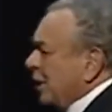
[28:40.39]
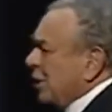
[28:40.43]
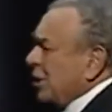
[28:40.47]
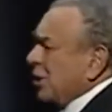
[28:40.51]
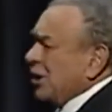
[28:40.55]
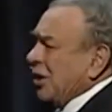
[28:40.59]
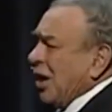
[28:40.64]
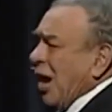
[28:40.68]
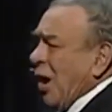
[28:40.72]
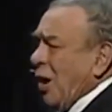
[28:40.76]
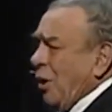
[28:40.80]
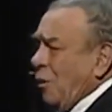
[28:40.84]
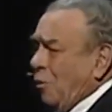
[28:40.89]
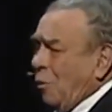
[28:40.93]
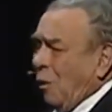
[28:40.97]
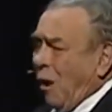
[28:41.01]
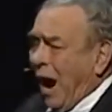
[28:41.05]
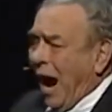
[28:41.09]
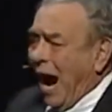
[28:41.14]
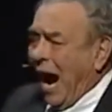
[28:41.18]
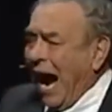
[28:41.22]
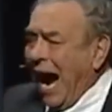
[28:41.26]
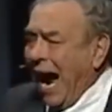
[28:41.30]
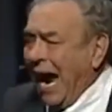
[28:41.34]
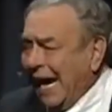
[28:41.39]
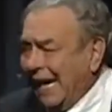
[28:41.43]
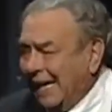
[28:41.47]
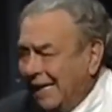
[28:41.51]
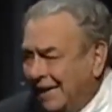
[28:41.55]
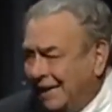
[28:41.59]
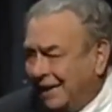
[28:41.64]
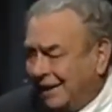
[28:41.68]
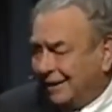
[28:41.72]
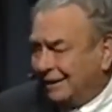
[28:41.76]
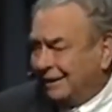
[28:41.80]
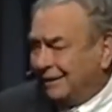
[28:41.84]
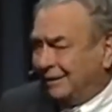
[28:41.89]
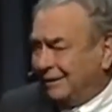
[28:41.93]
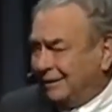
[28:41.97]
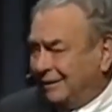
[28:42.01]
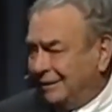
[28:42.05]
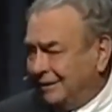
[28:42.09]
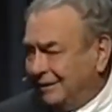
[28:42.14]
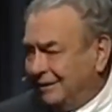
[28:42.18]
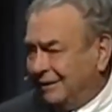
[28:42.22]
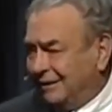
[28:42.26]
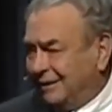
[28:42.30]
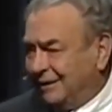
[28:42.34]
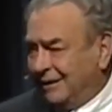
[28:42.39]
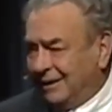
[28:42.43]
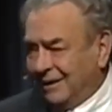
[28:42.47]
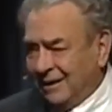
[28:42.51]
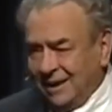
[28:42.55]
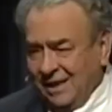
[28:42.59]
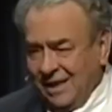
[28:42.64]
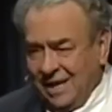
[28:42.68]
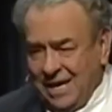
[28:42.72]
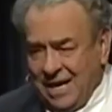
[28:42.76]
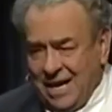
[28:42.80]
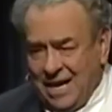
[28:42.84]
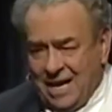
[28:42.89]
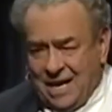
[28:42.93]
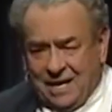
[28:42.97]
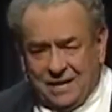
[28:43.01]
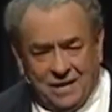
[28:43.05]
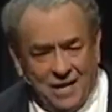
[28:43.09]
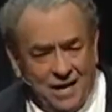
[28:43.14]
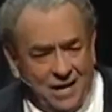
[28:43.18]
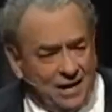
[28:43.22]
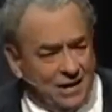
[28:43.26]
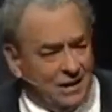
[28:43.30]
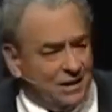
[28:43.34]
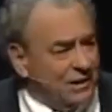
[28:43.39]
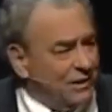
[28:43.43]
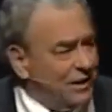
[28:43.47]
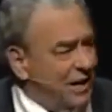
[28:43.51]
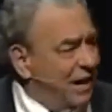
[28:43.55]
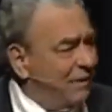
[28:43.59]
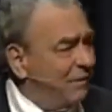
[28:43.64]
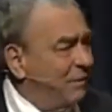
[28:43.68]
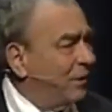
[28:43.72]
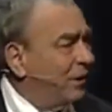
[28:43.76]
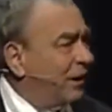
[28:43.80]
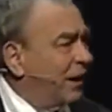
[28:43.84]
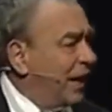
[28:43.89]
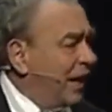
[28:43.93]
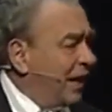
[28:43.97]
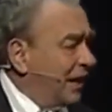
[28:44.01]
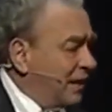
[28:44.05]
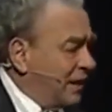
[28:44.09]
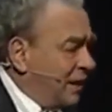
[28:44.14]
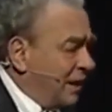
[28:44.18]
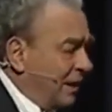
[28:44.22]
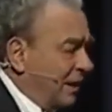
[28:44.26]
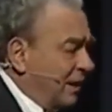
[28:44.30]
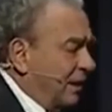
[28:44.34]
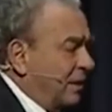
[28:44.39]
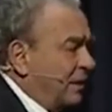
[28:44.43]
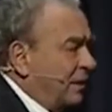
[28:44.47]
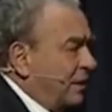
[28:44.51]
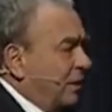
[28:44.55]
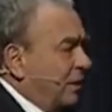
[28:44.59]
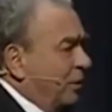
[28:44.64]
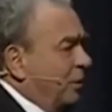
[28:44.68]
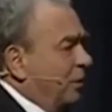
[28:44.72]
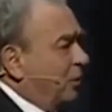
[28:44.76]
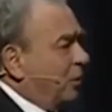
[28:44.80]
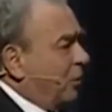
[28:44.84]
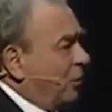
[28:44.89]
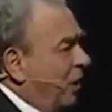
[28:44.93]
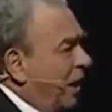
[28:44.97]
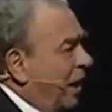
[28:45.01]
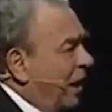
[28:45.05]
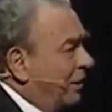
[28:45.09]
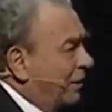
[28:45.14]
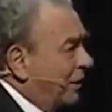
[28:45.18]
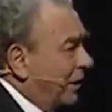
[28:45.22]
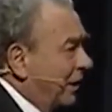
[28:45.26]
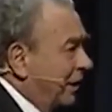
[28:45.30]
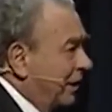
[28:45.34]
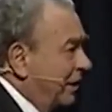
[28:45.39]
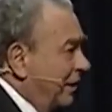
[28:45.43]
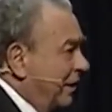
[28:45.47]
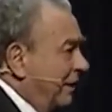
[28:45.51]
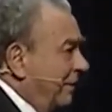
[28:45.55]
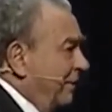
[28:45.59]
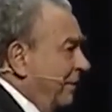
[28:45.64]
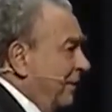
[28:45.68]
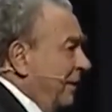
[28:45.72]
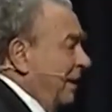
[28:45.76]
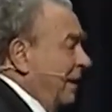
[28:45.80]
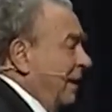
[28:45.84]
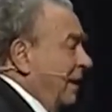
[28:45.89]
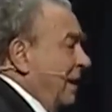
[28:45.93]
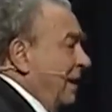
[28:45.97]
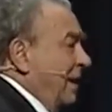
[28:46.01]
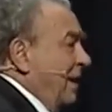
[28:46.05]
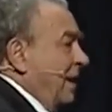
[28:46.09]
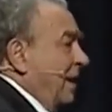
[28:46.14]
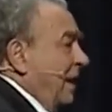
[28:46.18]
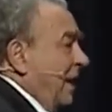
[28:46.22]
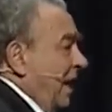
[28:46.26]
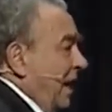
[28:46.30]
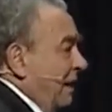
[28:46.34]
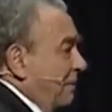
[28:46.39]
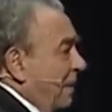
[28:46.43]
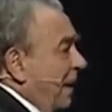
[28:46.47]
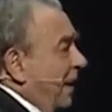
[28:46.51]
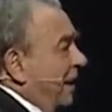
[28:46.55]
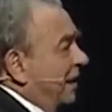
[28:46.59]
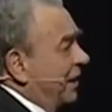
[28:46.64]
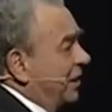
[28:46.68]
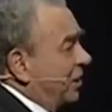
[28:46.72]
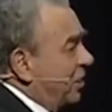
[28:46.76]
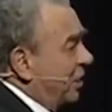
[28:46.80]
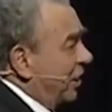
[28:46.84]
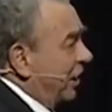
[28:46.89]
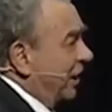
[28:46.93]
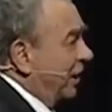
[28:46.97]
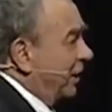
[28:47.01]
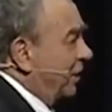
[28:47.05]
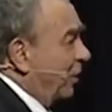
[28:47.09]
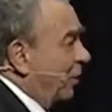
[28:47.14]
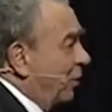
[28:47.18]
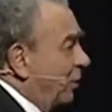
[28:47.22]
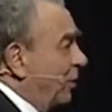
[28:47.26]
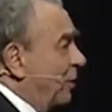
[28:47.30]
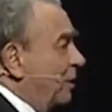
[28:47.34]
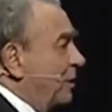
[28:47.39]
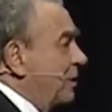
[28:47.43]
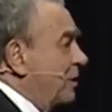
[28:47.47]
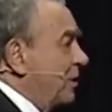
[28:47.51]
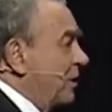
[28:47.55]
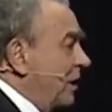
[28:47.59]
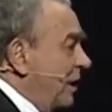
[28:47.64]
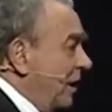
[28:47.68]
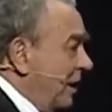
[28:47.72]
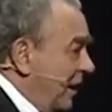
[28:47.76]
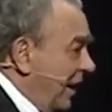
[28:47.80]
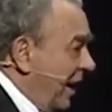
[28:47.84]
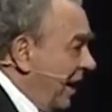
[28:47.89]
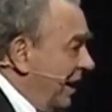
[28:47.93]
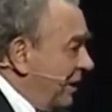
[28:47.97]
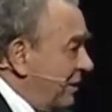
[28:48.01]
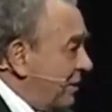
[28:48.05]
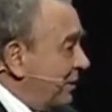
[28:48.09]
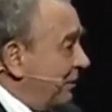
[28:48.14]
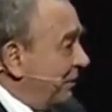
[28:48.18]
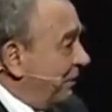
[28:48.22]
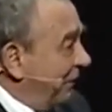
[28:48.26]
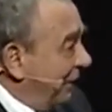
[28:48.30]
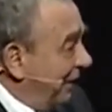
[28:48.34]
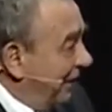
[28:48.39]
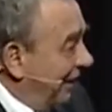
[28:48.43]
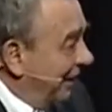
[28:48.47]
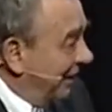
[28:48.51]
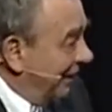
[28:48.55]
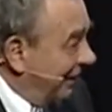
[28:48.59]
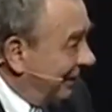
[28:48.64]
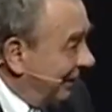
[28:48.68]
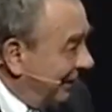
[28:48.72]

is so wide that it'll never get too crowded. Am I inching towards catastrophe?